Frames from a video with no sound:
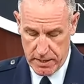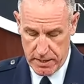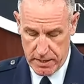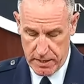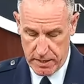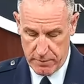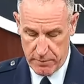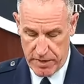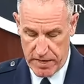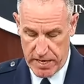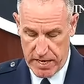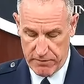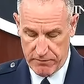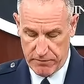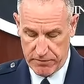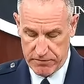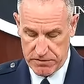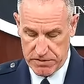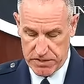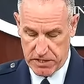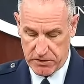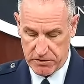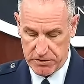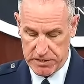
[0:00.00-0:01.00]
On behalf of
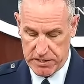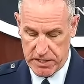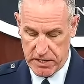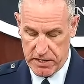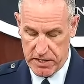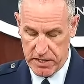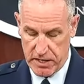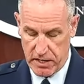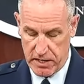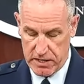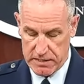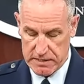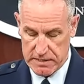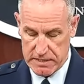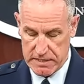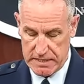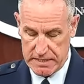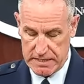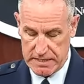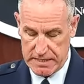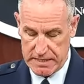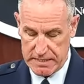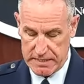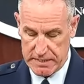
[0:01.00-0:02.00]
Secretary Austin
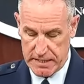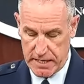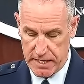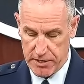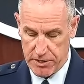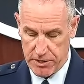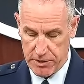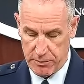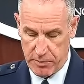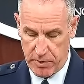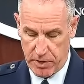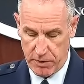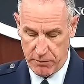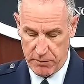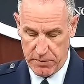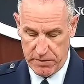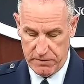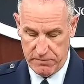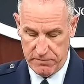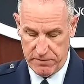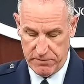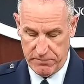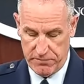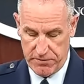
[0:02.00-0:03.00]
and the entire
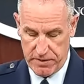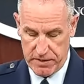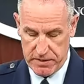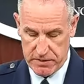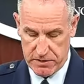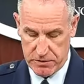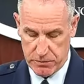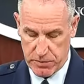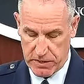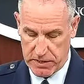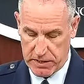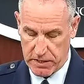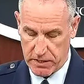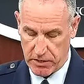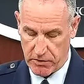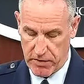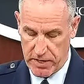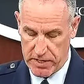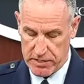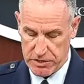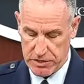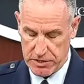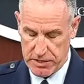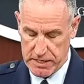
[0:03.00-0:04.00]
Department of Defense, we
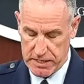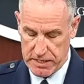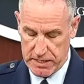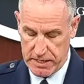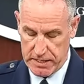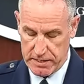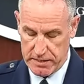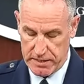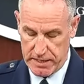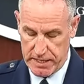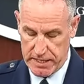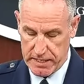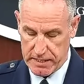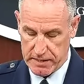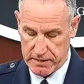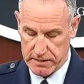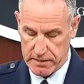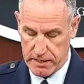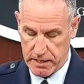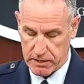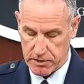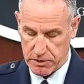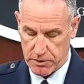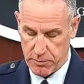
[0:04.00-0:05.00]
congratulate and thank
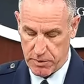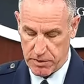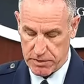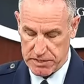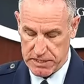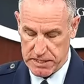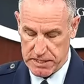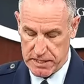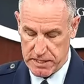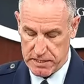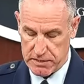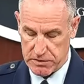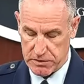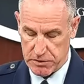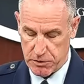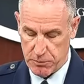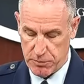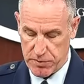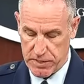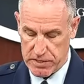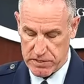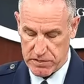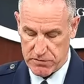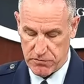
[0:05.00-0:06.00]
Dr.
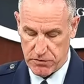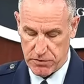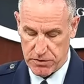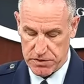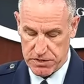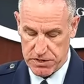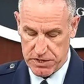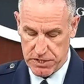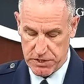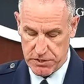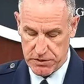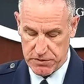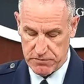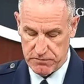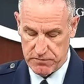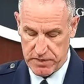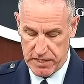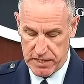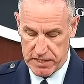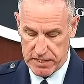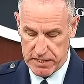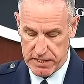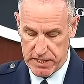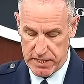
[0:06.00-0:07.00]
Martinez-Lopez for his years of
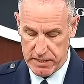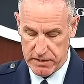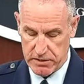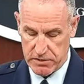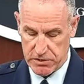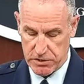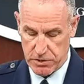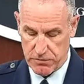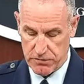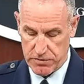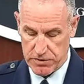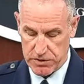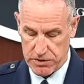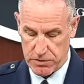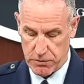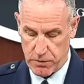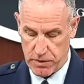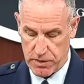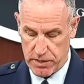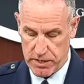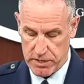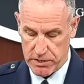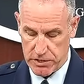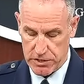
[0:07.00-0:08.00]
dedicated service to
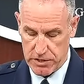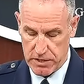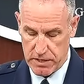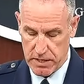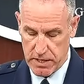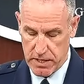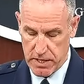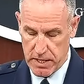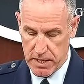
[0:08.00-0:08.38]
our nation